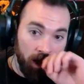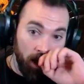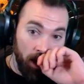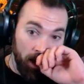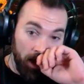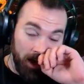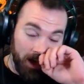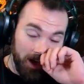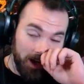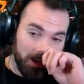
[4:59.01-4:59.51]

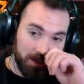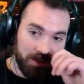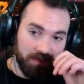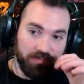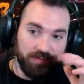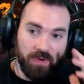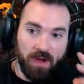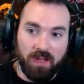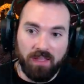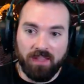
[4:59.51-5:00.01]
And
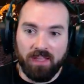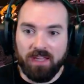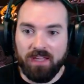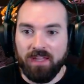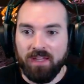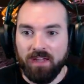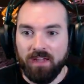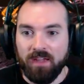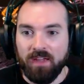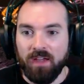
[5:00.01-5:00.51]

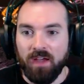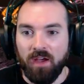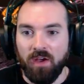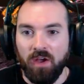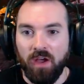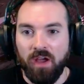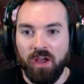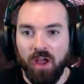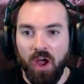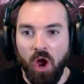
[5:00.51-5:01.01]
finally,
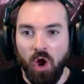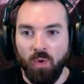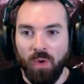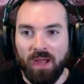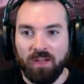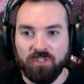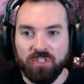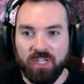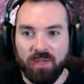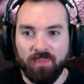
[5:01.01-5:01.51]
uh,
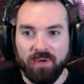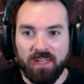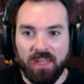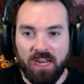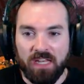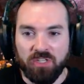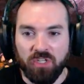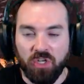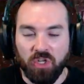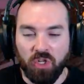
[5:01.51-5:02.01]
around somebody that
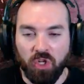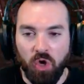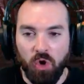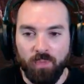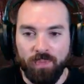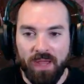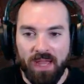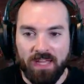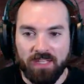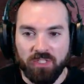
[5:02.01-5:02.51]
has a glow
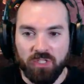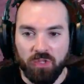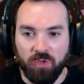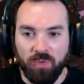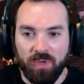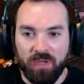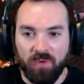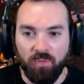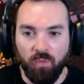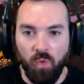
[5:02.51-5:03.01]
pet so that
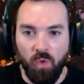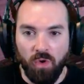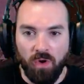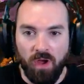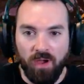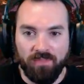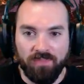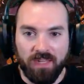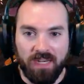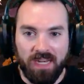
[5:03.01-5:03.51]
we could ward off the